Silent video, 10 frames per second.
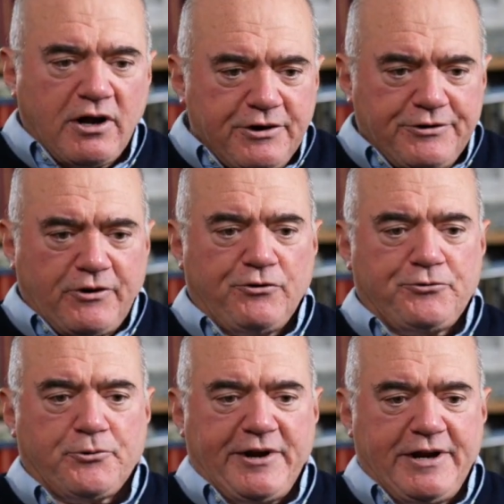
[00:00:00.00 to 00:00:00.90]

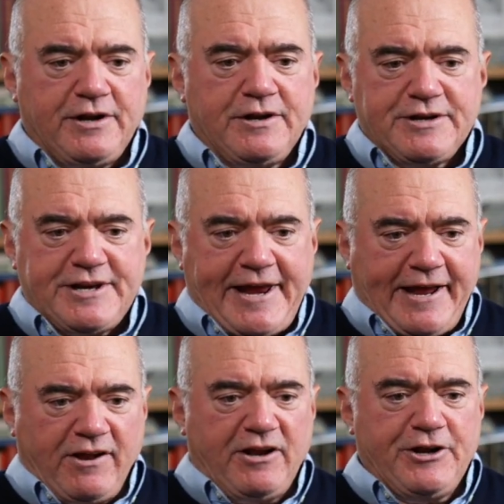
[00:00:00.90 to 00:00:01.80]
unadulterated
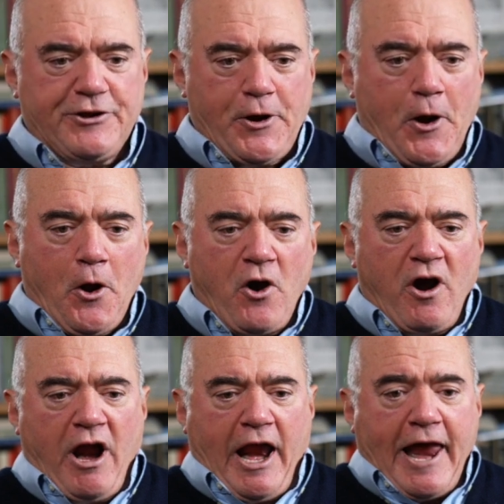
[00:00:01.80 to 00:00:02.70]
talent.
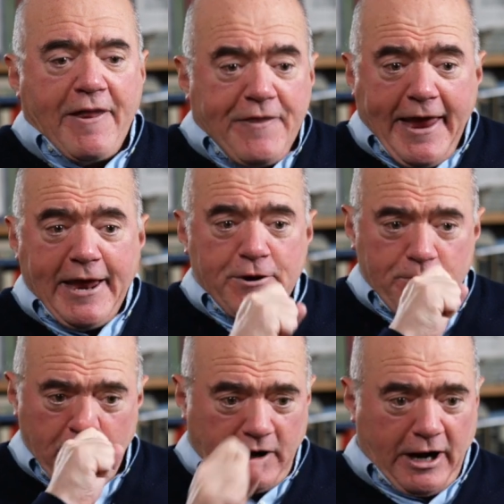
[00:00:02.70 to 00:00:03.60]
And
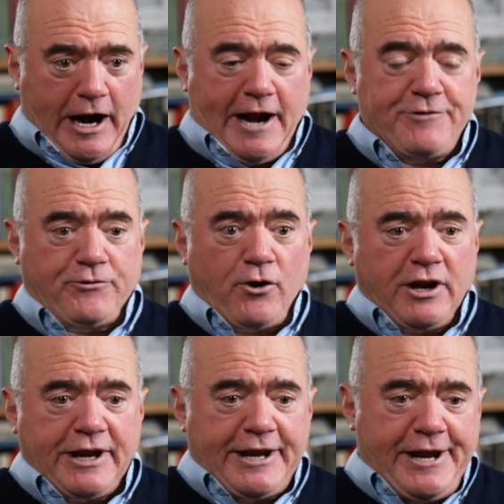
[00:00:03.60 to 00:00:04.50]
then I saw
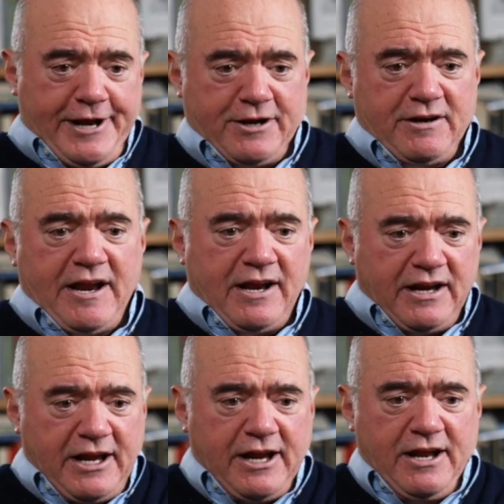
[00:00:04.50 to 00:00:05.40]
it again and
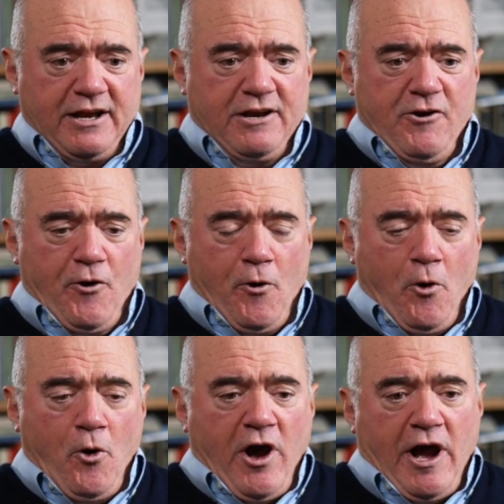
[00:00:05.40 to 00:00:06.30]
again.
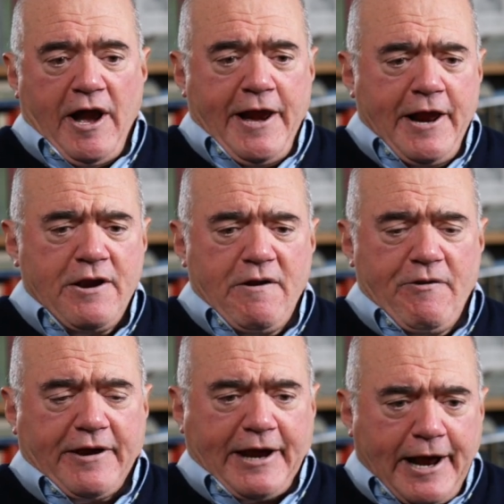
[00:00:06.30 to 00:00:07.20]
And
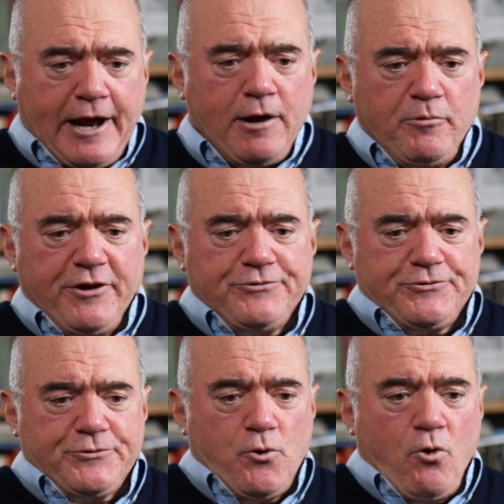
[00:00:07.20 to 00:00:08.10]
the
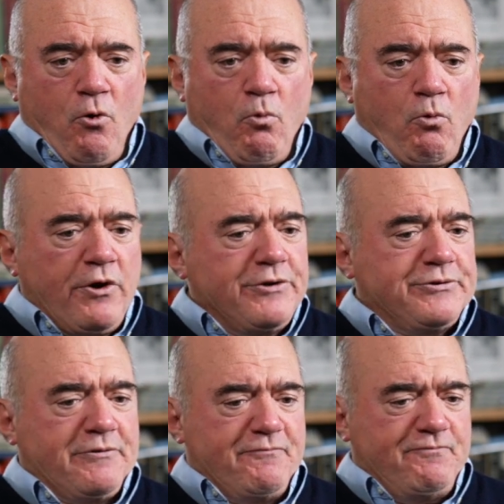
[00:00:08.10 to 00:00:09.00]
comments were as
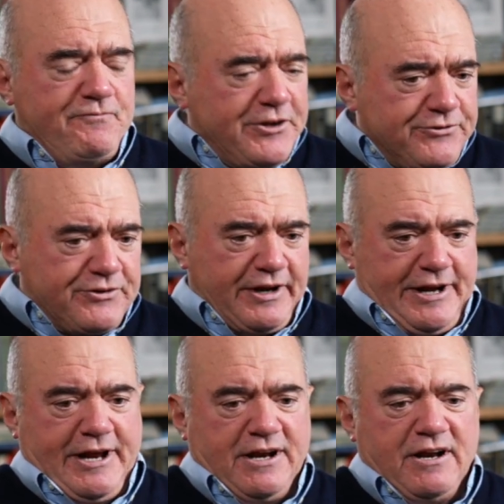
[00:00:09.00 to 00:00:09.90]

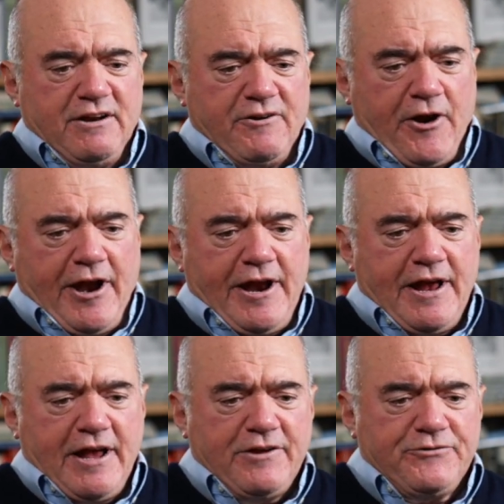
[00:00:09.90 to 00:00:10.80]
sophisticated
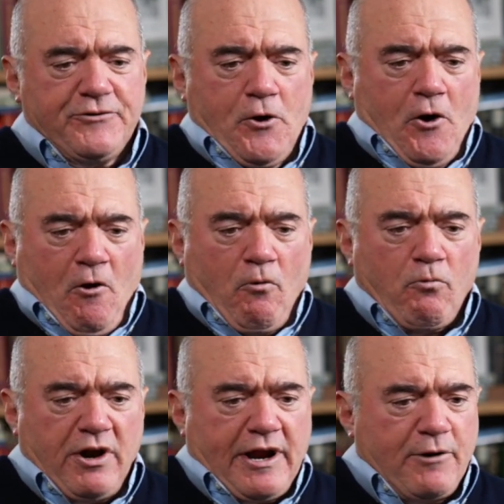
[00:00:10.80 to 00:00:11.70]
as
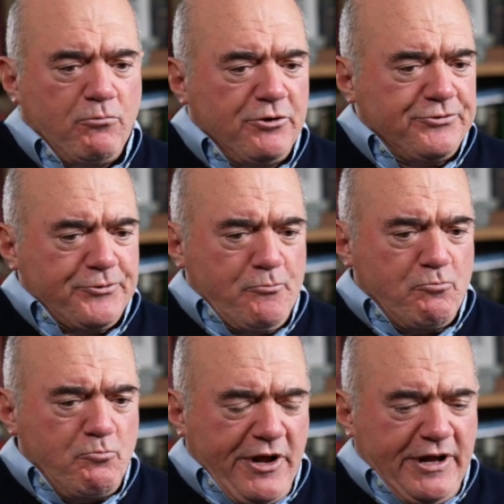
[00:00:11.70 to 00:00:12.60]
when I
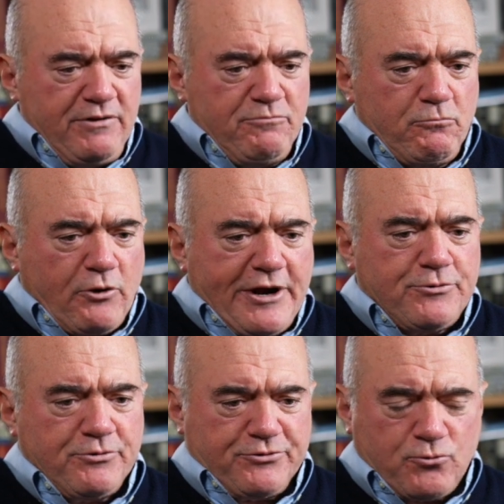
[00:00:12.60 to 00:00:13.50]
was in
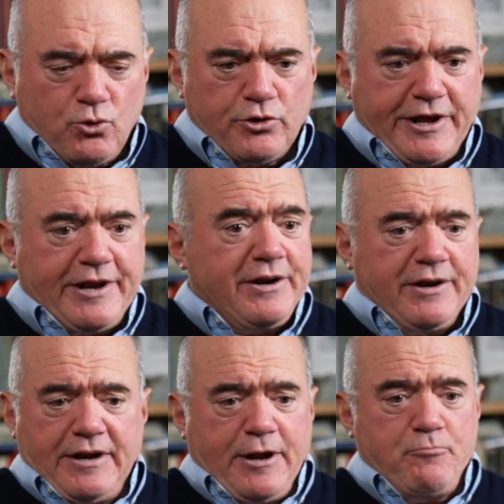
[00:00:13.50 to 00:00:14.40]
graduate school getting
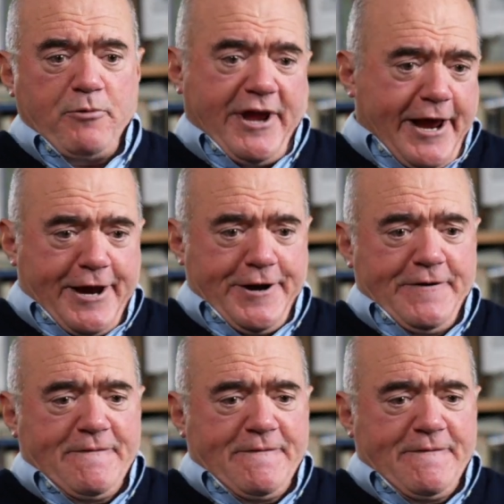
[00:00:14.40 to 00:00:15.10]
an MBA,